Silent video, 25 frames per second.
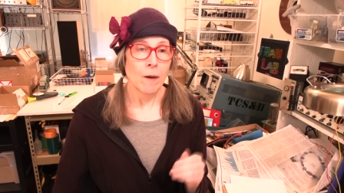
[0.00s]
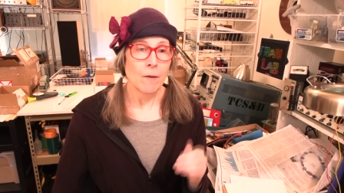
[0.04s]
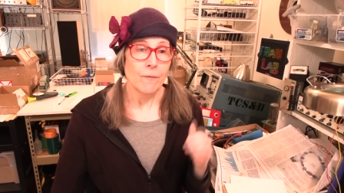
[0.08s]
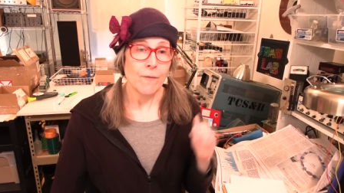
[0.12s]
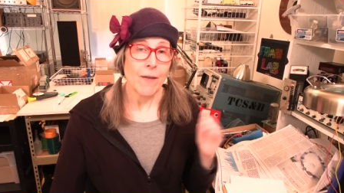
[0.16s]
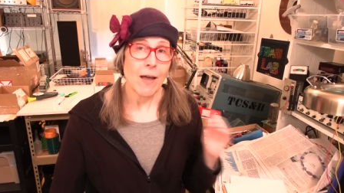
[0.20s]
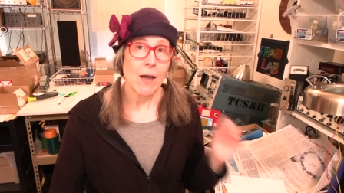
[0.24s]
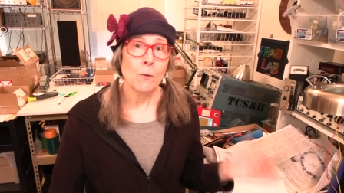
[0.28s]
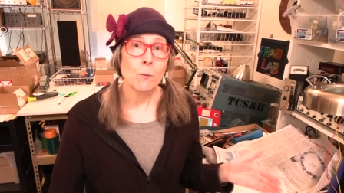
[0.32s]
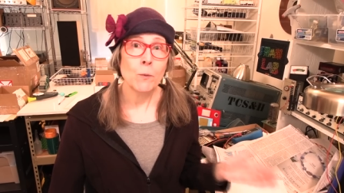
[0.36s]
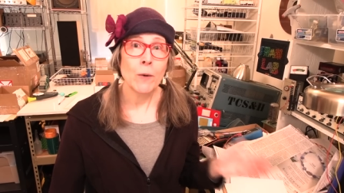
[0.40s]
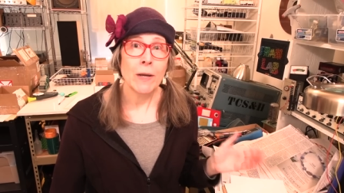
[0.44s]

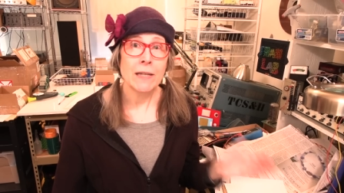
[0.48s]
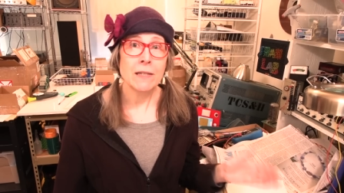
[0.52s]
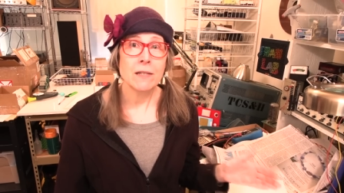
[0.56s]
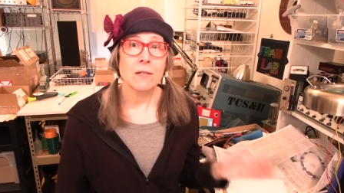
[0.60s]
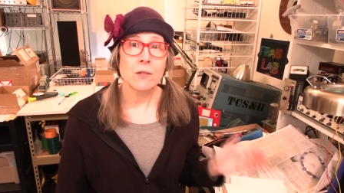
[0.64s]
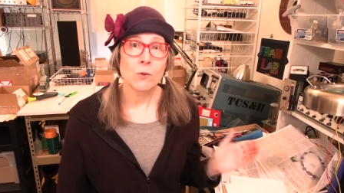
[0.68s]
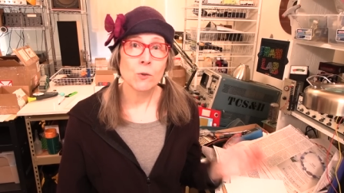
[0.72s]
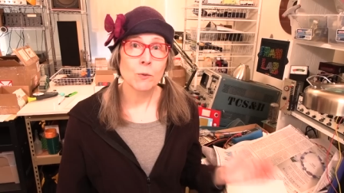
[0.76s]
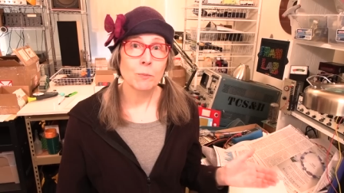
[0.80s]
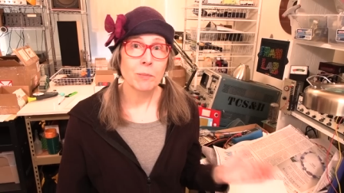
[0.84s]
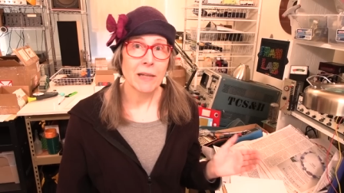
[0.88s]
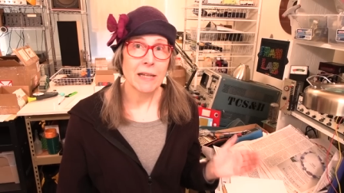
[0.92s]
found ways
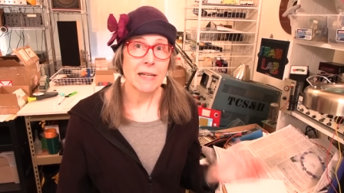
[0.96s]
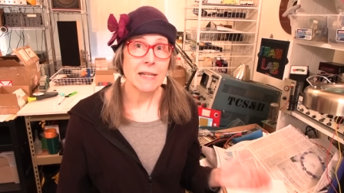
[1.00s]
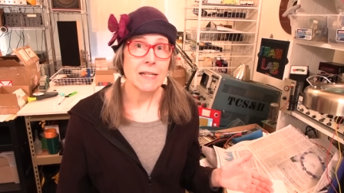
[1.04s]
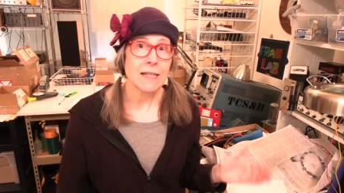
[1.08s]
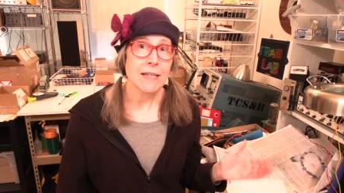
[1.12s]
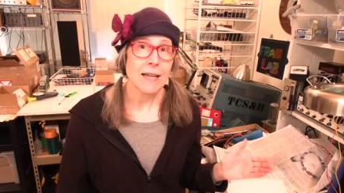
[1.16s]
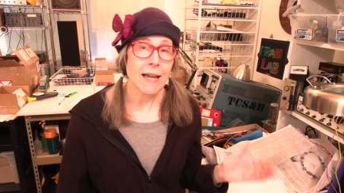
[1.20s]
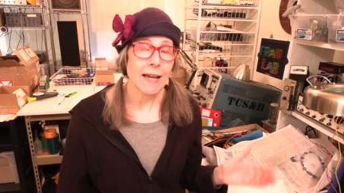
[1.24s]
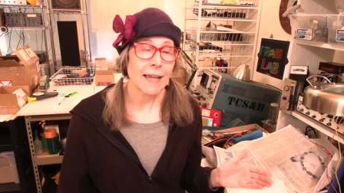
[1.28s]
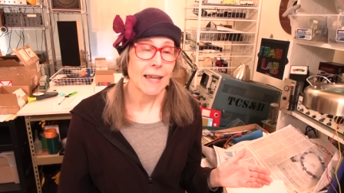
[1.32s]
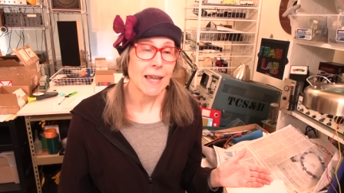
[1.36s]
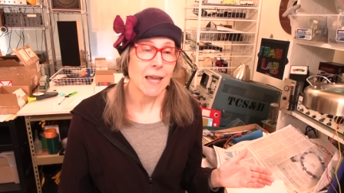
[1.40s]
to replace
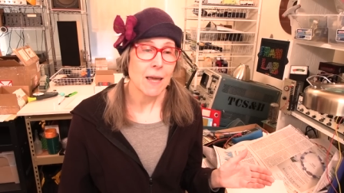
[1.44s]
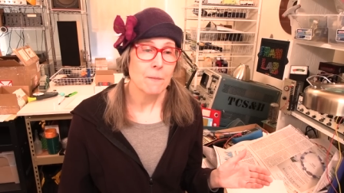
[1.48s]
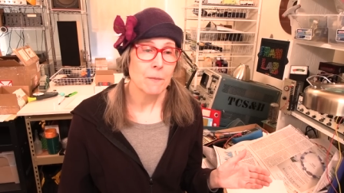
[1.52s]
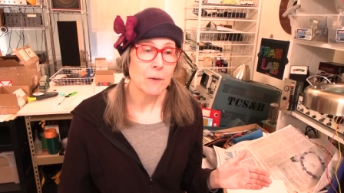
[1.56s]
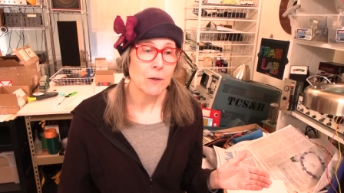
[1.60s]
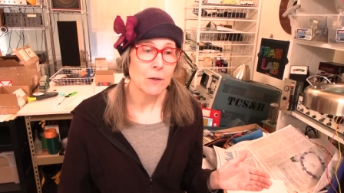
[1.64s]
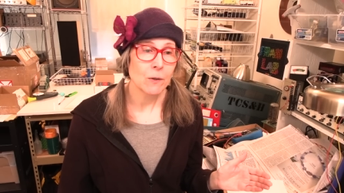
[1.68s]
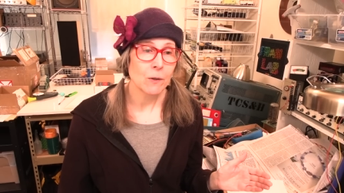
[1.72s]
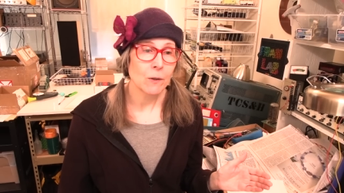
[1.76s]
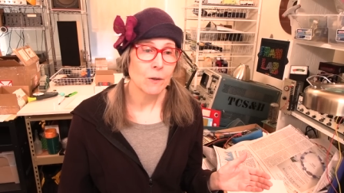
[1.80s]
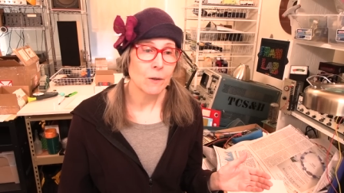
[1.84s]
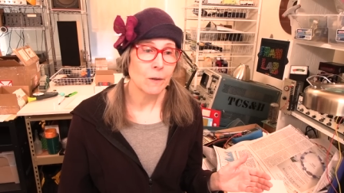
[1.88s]
that
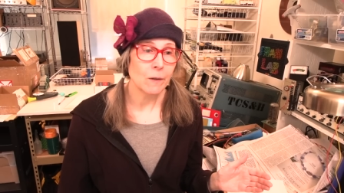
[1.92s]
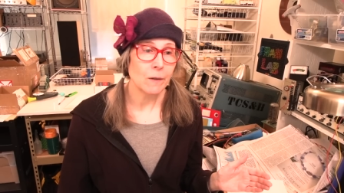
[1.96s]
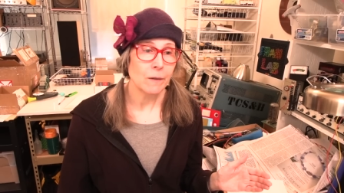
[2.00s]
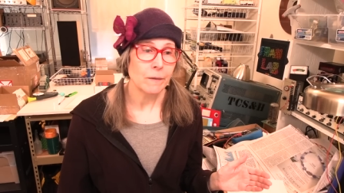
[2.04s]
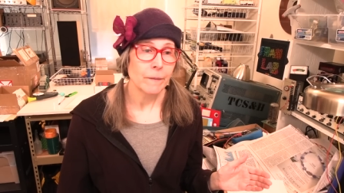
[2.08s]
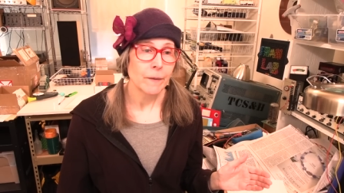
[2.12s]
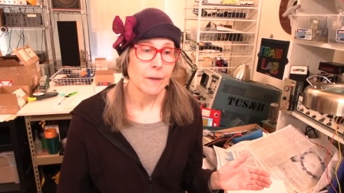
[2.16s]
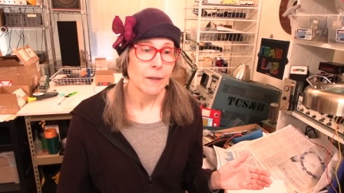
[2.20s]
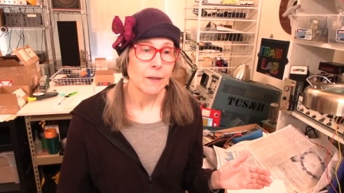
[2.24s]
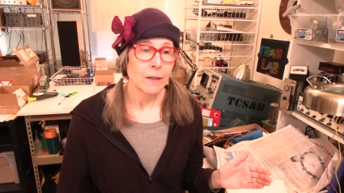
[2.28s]
chemical,